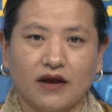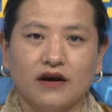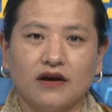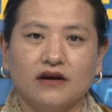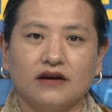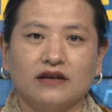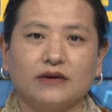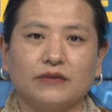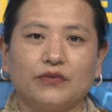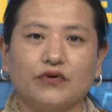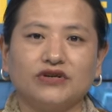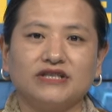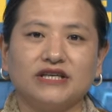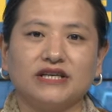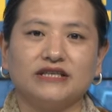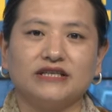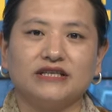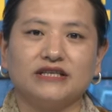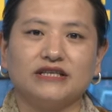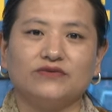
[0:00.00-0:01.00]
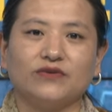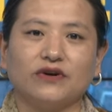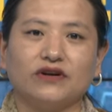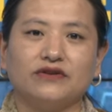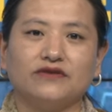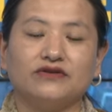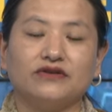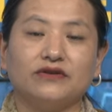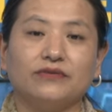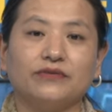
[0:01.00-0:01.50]
The project is one
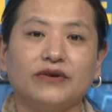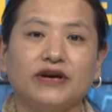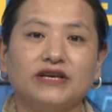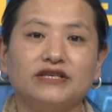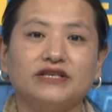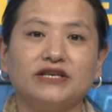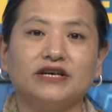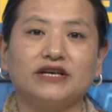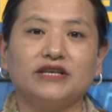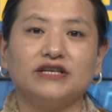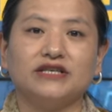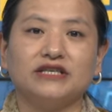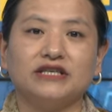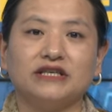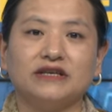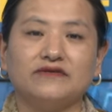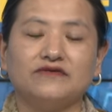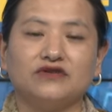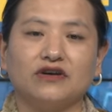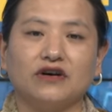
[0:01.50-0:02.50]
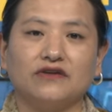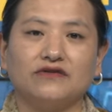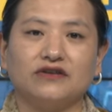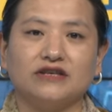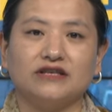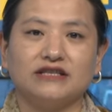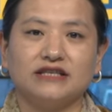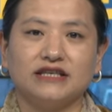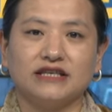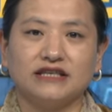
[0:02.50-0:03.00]
of the major initiatives of
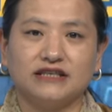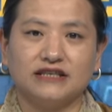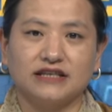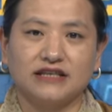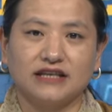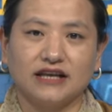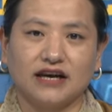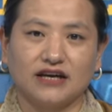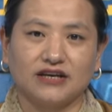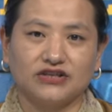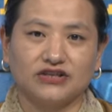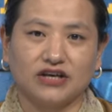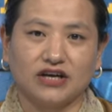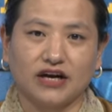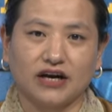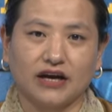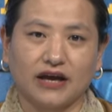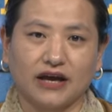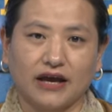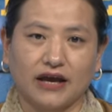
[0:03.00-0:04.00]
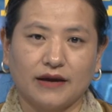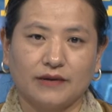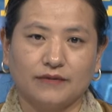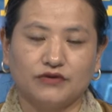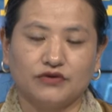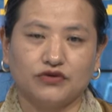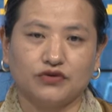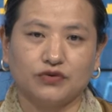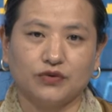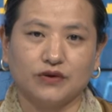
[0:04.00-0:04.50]
the 16th Kashag
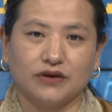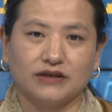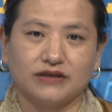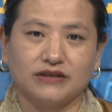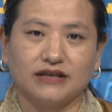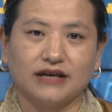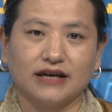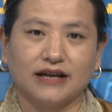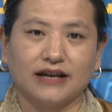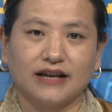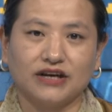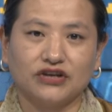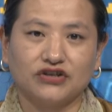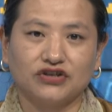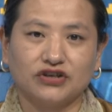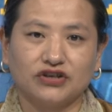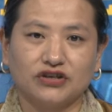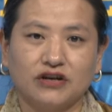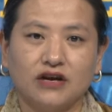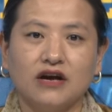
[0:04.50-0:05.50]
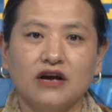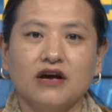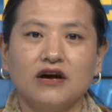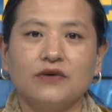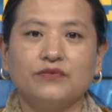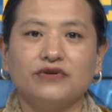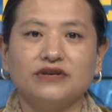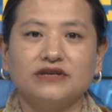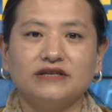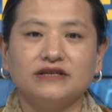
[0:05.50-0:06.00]
aimed towards collection,
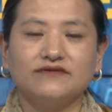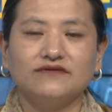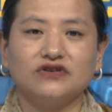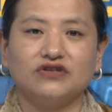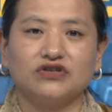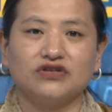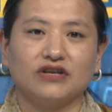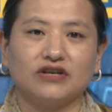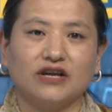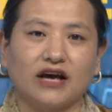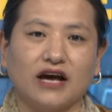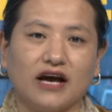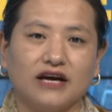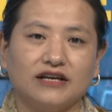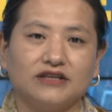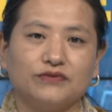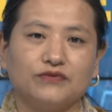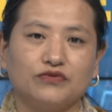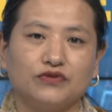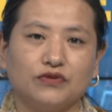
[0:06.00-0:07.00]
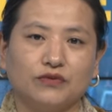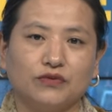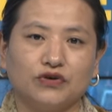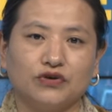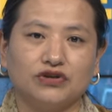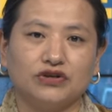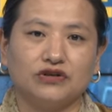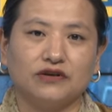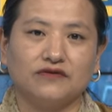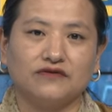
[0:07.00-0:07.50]
preservation and
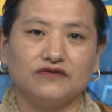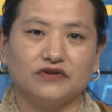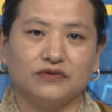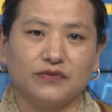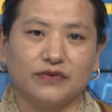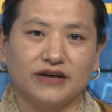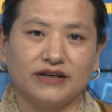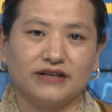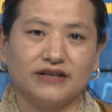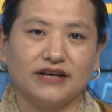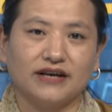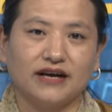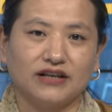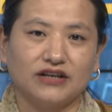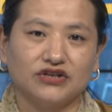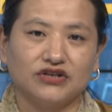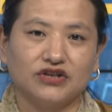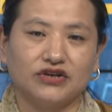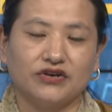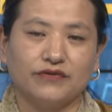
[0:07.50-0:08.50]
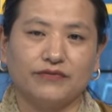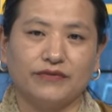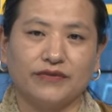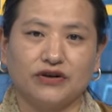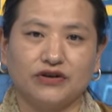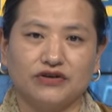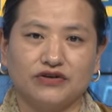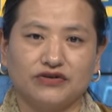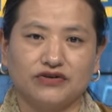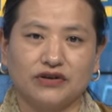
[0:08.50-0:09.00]
promotion of Tibetan cultural
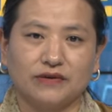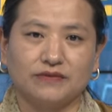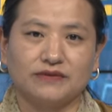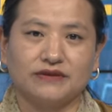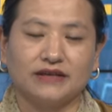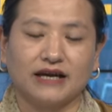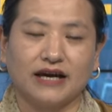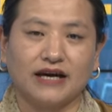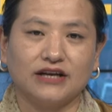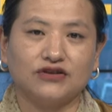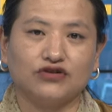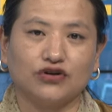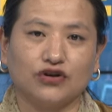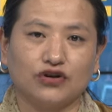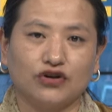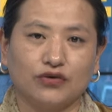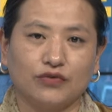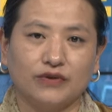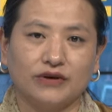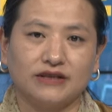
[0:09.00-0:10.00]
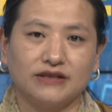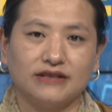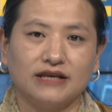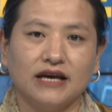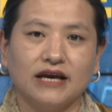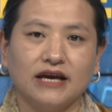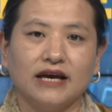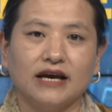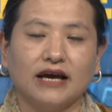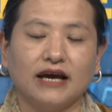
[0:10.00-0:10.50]
manuscripts and documents
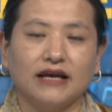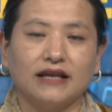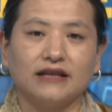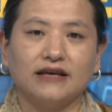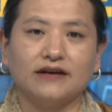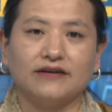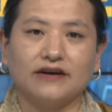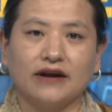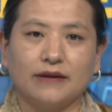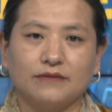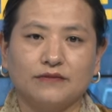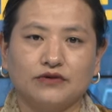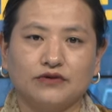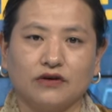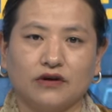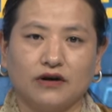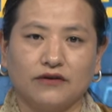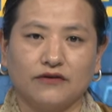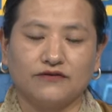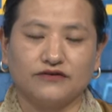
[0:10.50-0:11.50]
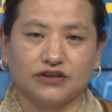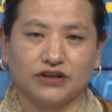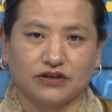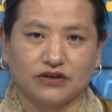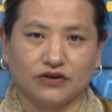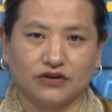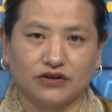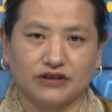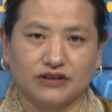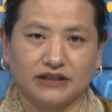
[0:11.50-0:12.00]
in the realms of
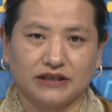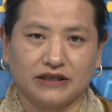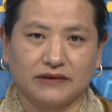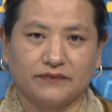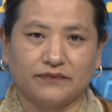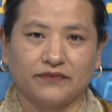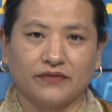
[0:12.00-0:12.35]
technology.